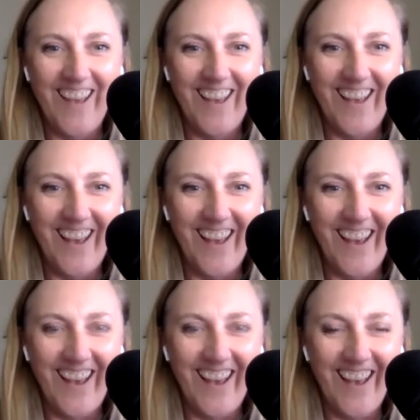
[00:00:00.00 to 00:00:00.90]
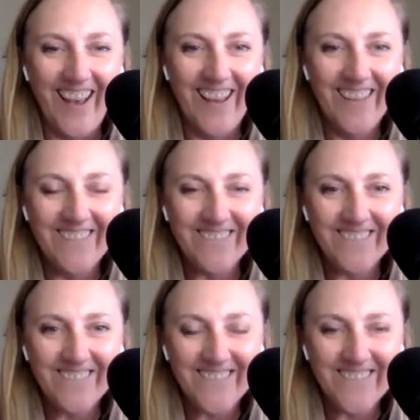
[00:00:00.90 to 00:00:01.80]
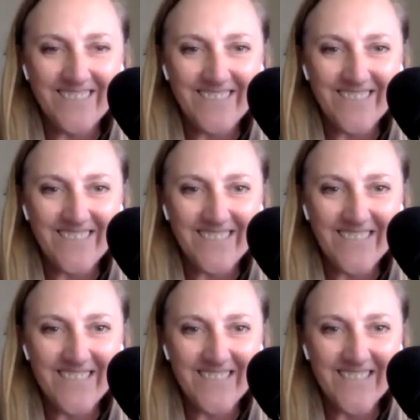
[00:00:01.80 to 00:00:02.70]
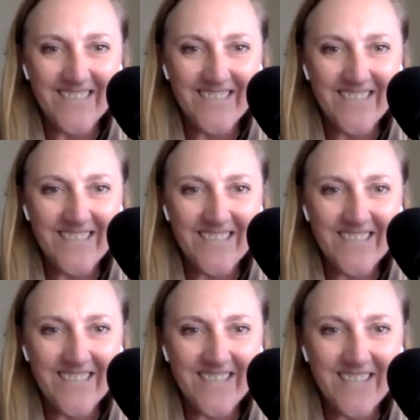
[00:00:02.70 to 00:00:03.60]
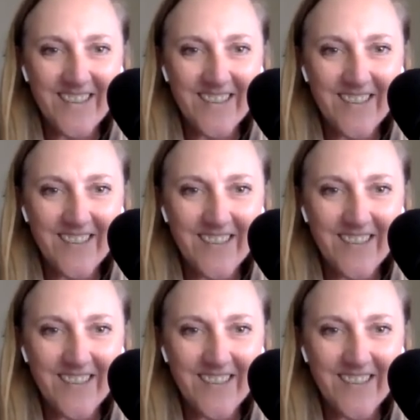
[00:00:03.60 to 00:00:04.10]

The person shown says nothing.